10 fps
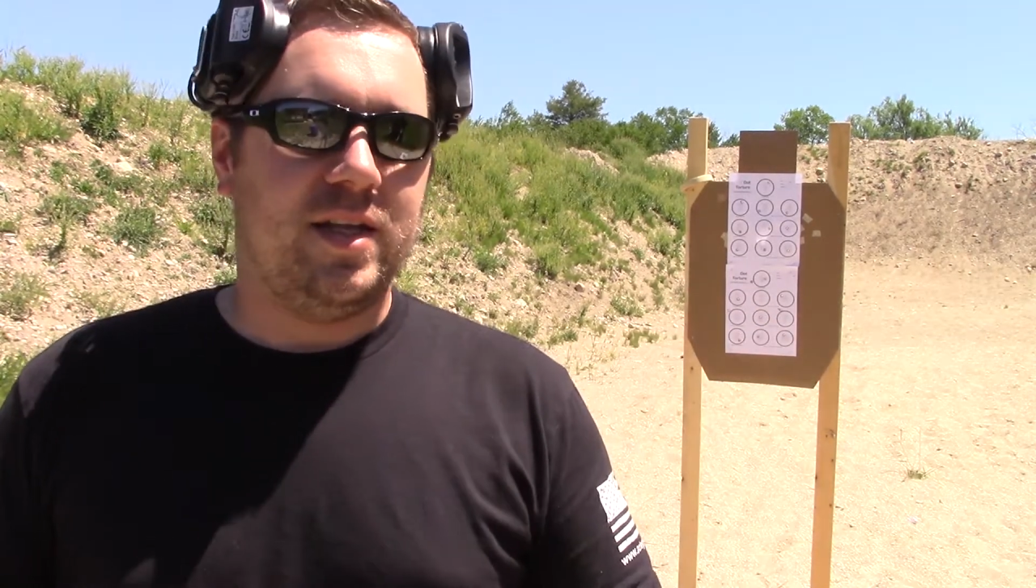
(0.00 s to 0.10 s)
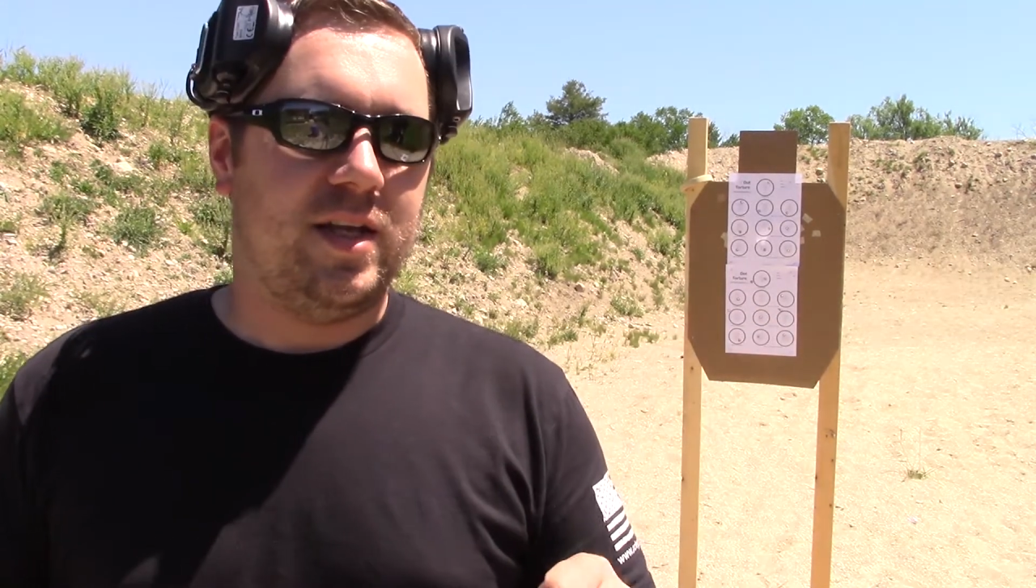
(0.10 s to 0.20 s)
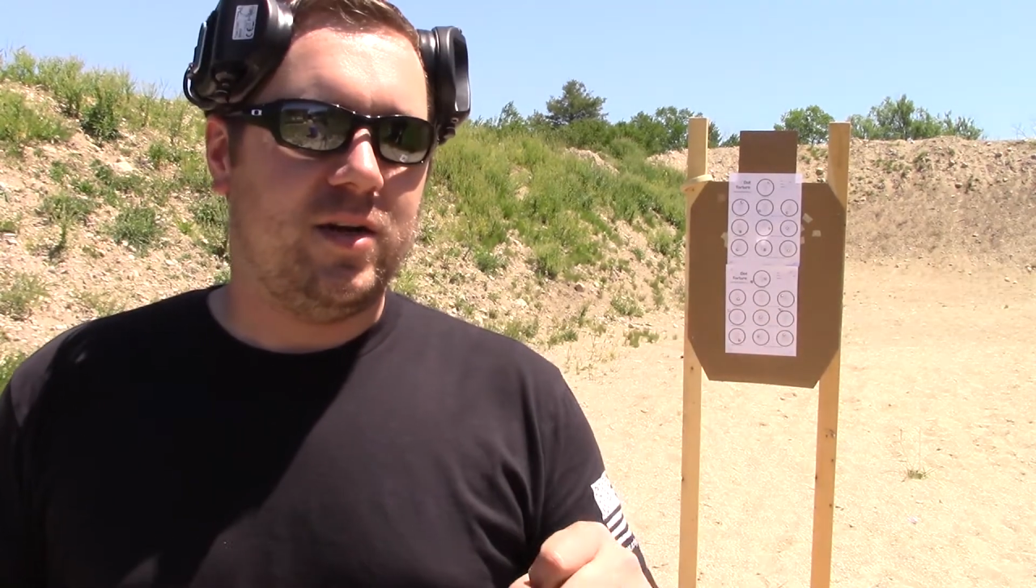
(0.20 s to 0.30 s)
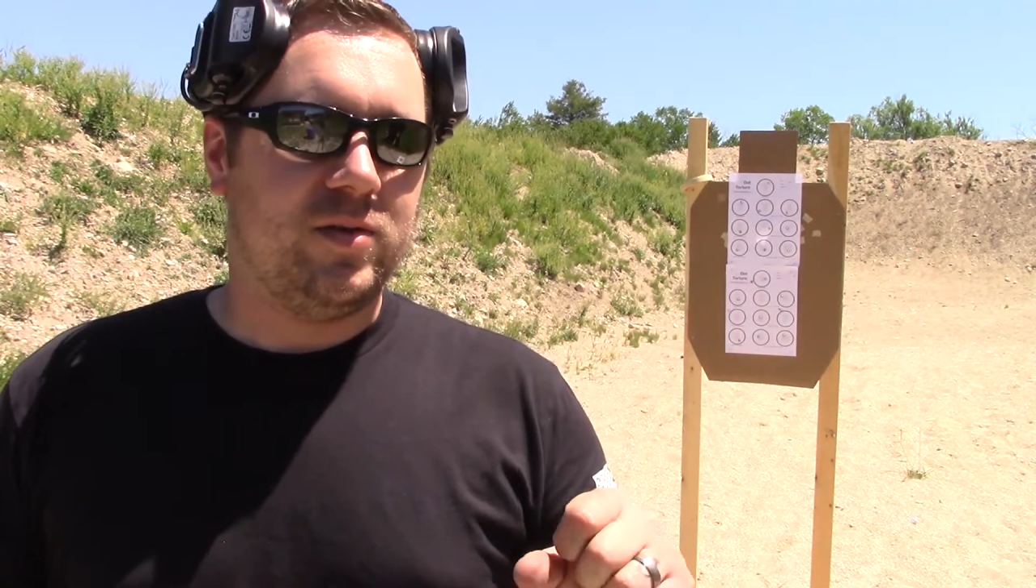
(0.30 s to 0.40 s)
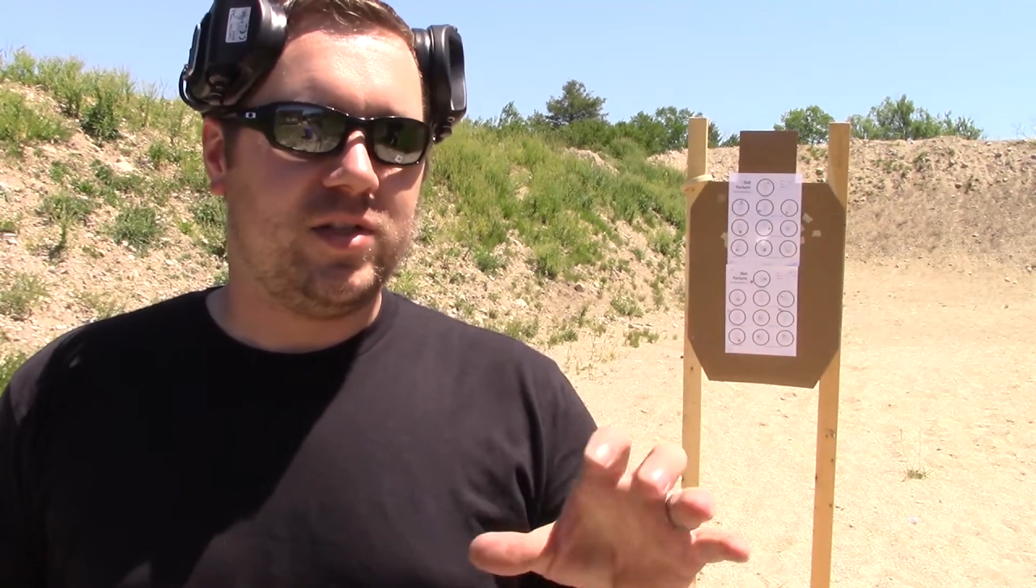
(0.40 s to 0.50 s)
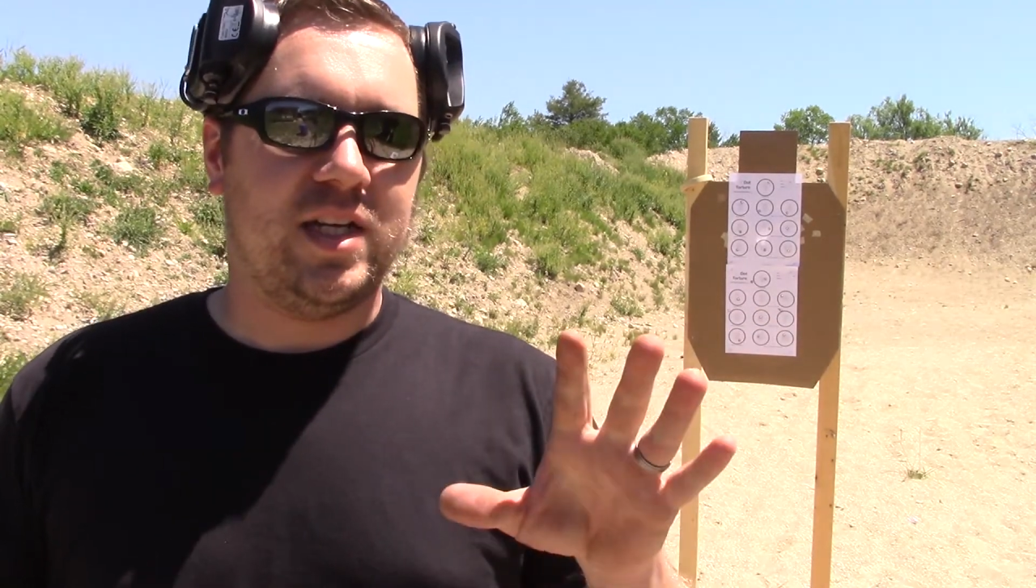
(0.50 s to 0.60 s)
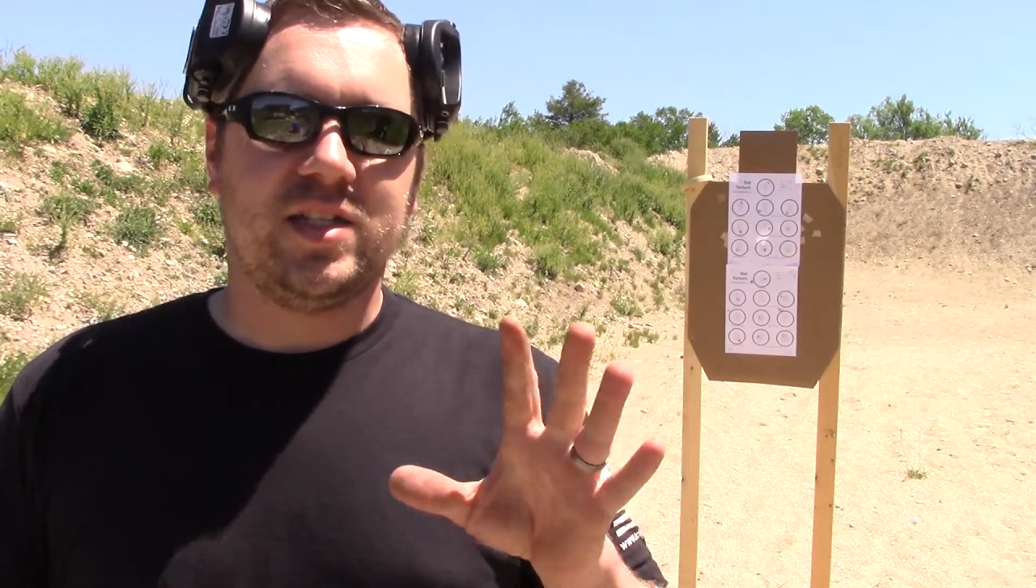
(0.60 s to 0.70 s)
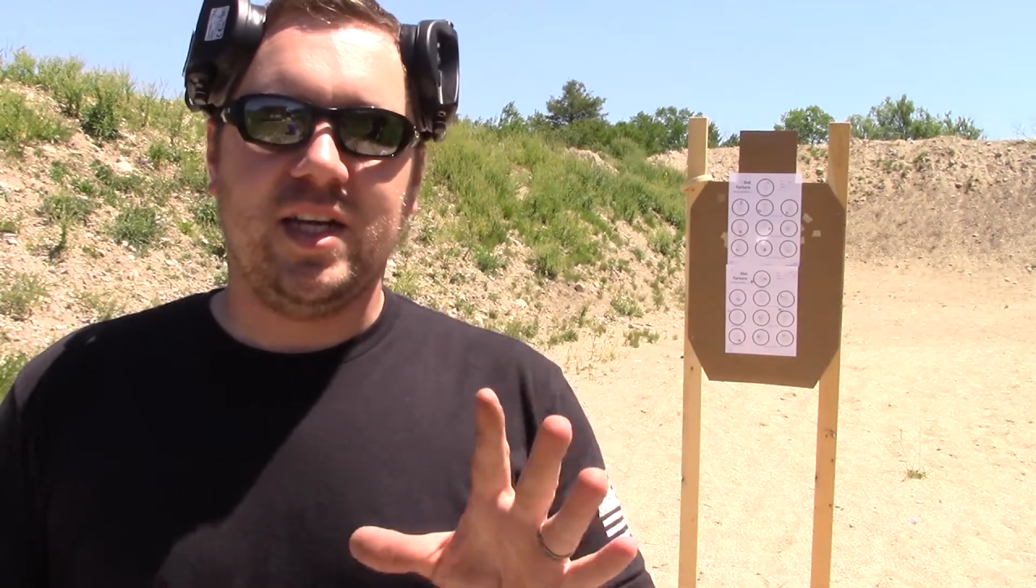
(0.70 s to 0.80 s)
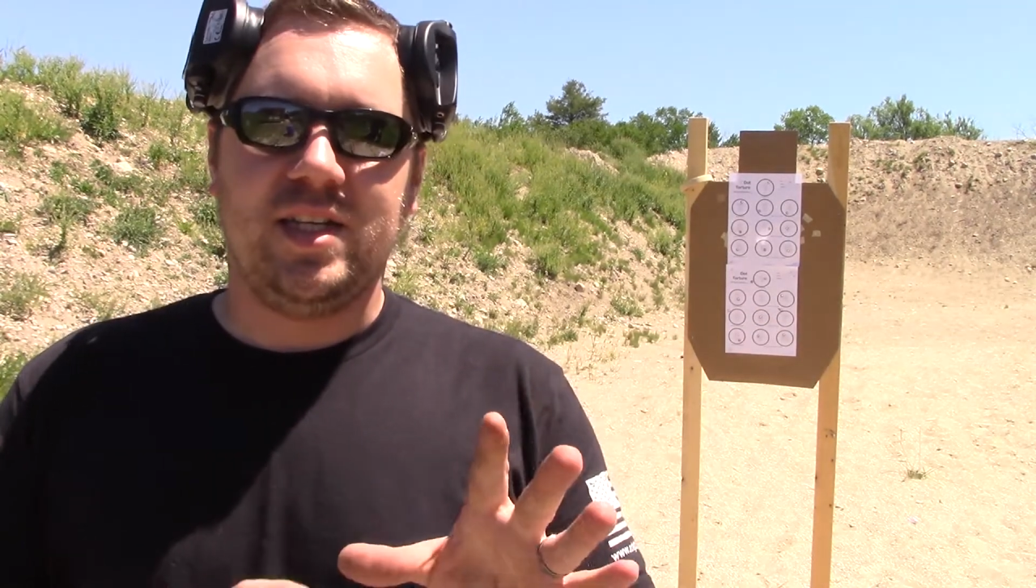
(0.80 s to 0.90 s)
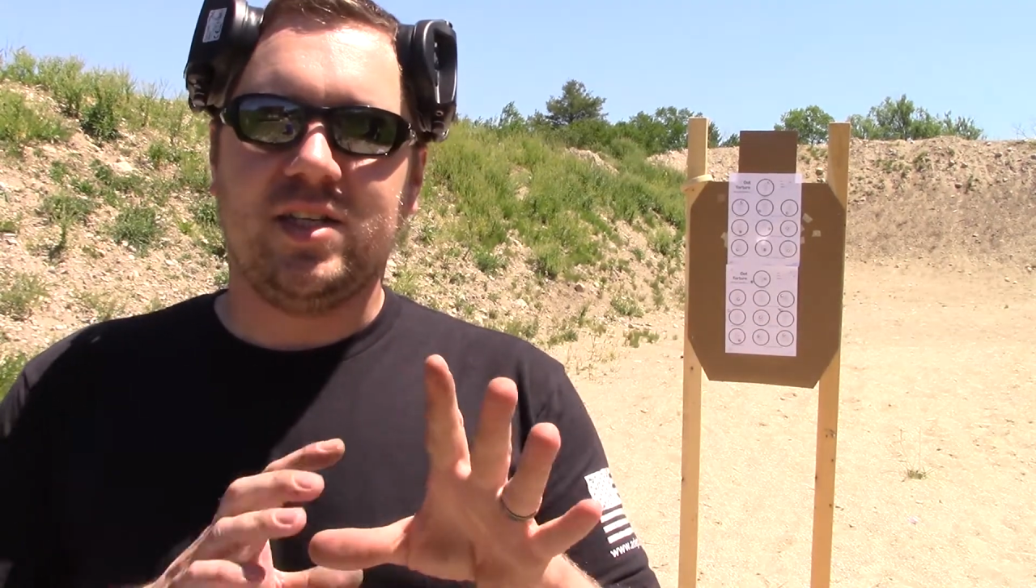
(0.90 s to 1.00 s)
you know, since
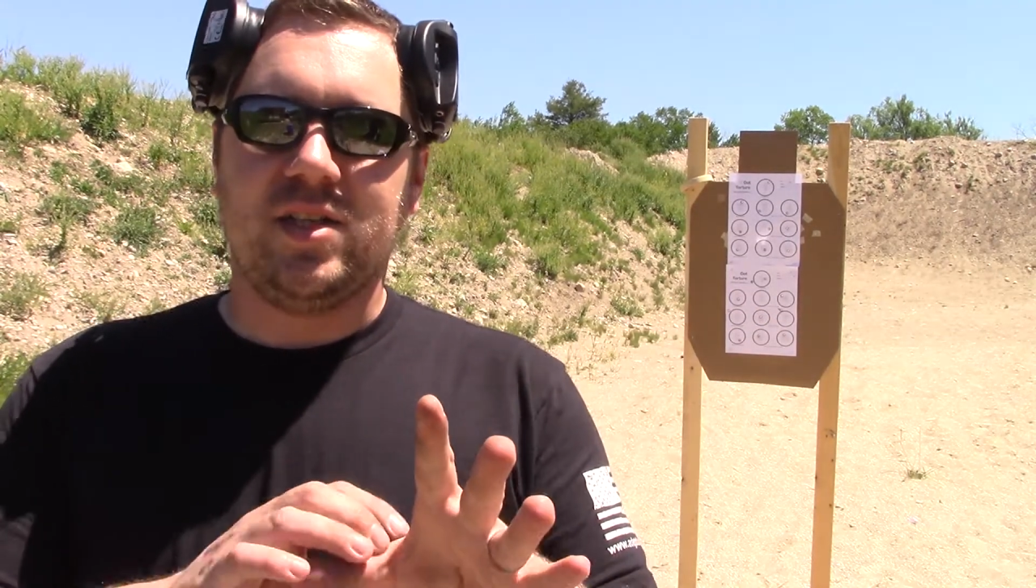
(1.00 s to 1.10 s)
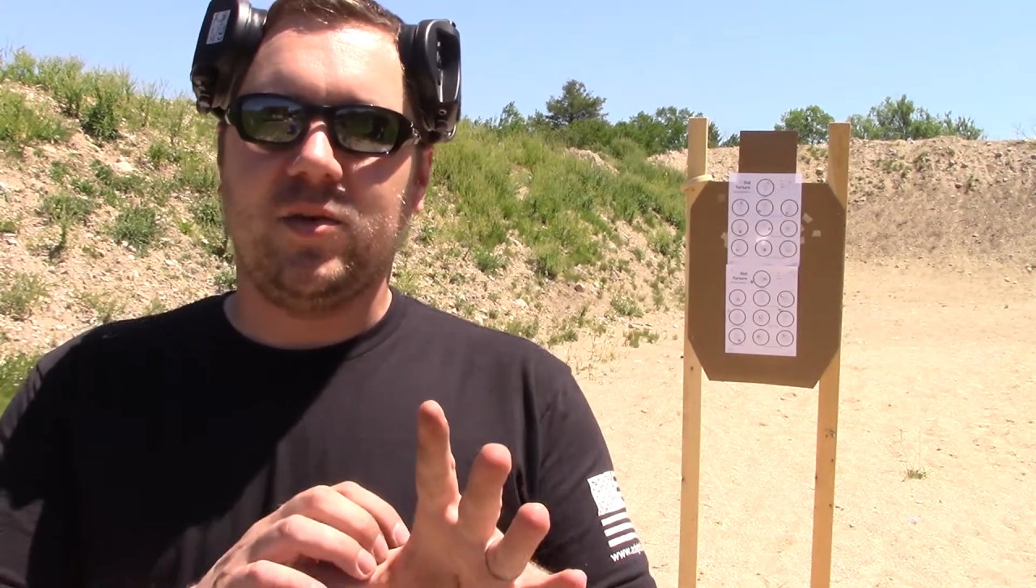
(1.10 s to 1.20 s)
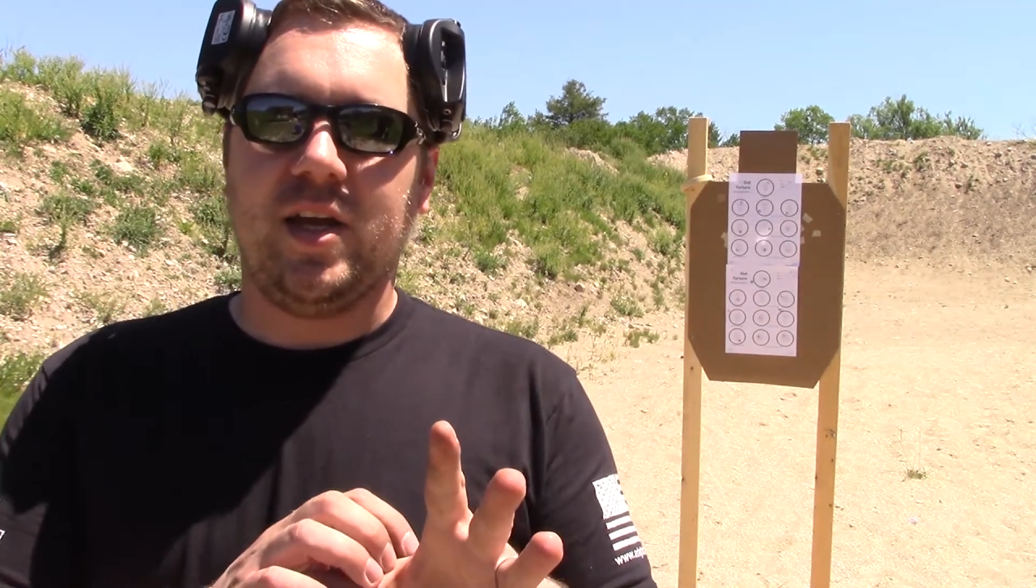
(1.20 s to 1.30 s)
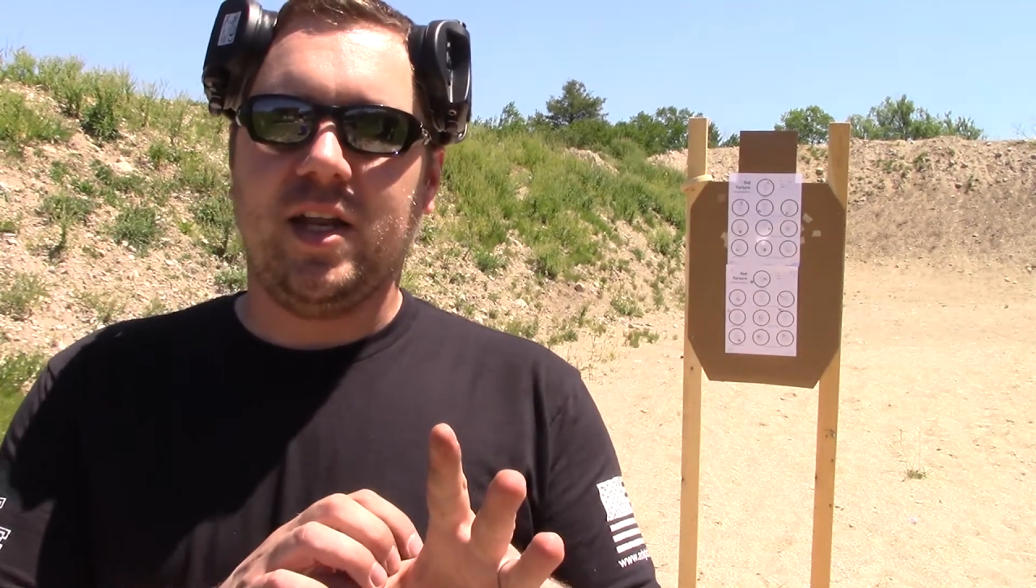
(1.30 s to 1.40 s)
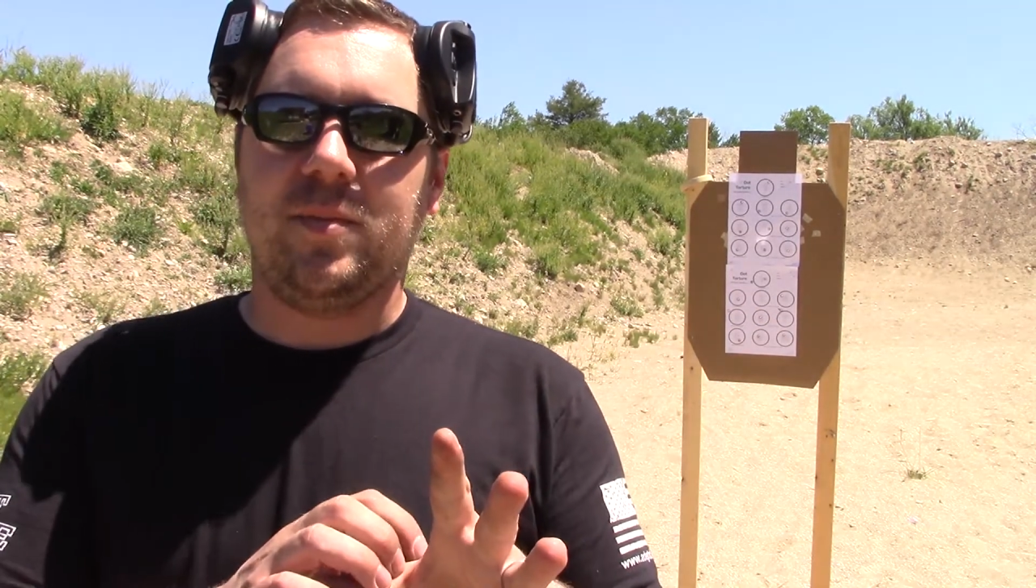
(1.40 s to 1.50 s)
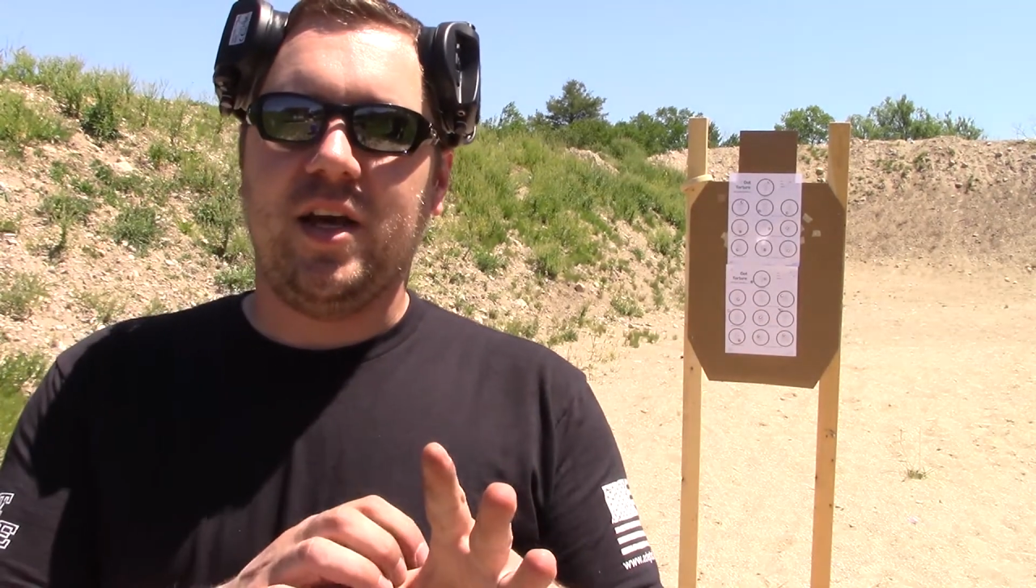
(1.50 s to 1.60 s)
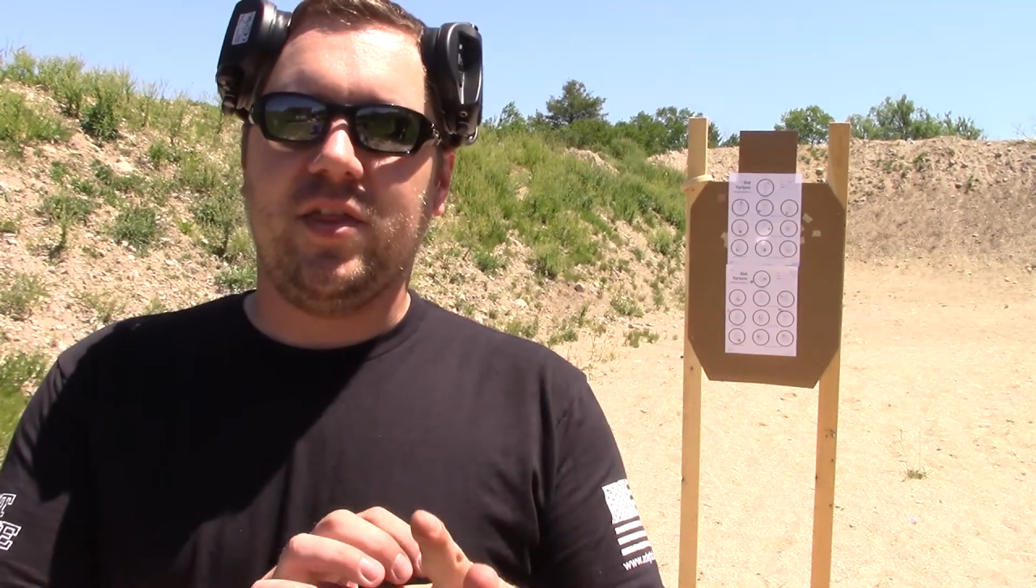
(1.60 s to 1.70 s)
I dislocated my